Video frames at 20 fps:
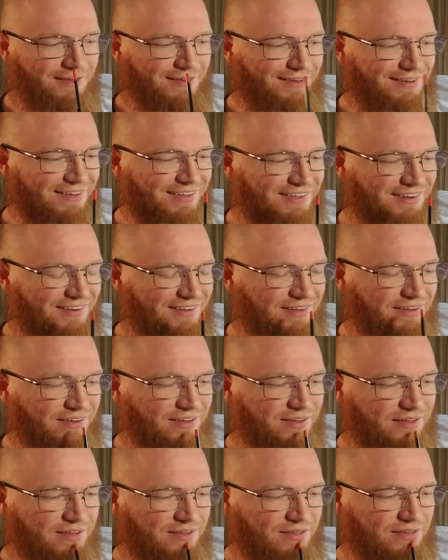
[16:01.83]
and
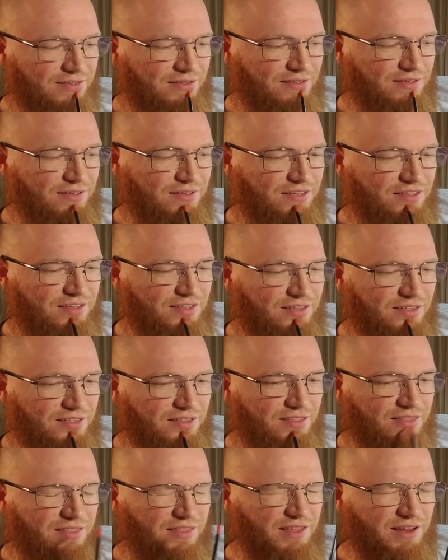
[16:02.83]
then
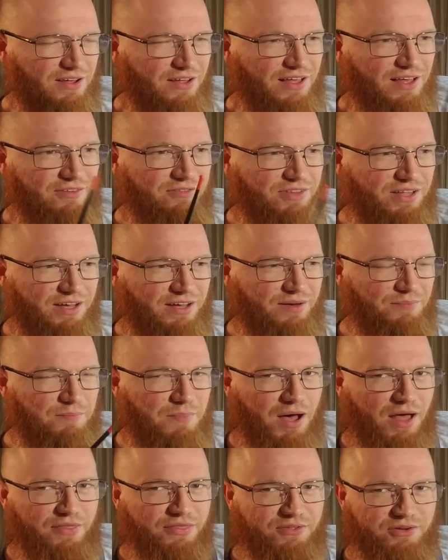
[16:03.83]
I'll have like a
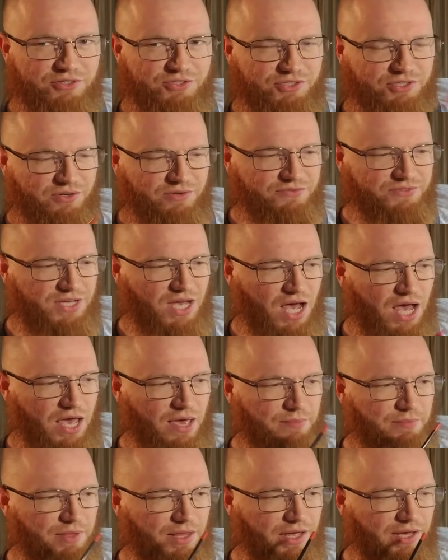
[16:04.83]
month or so of
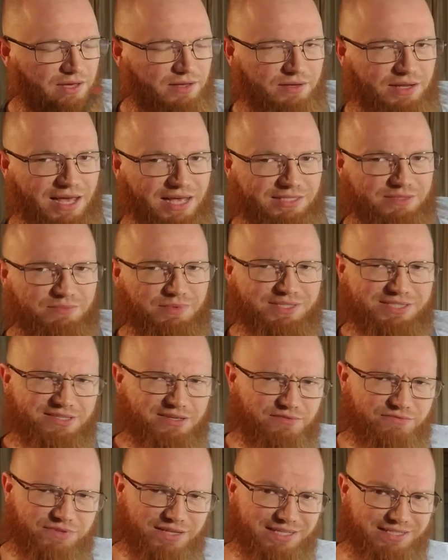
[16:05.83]
time, and I could ask
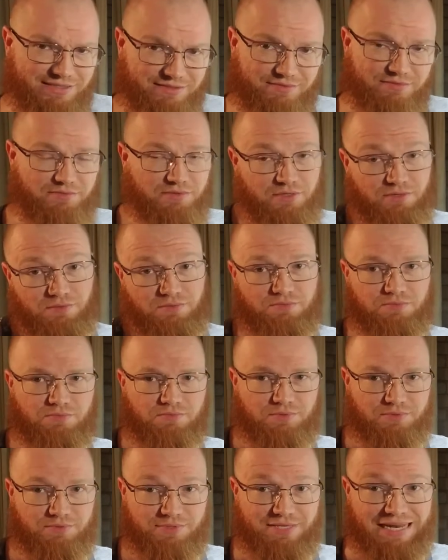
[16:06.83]
myself, like,
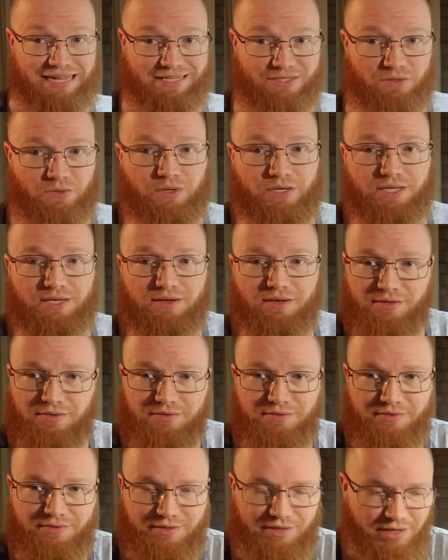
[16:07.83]
did I do it?
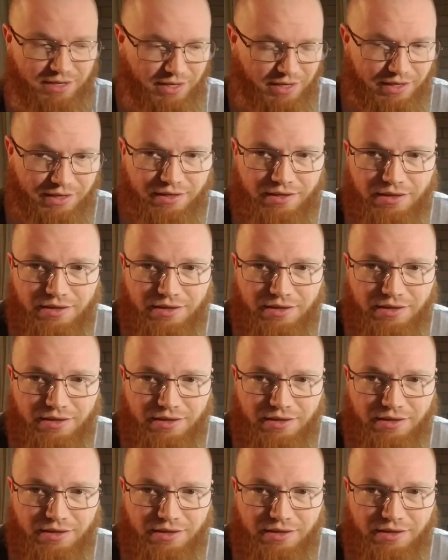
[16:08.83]
Did I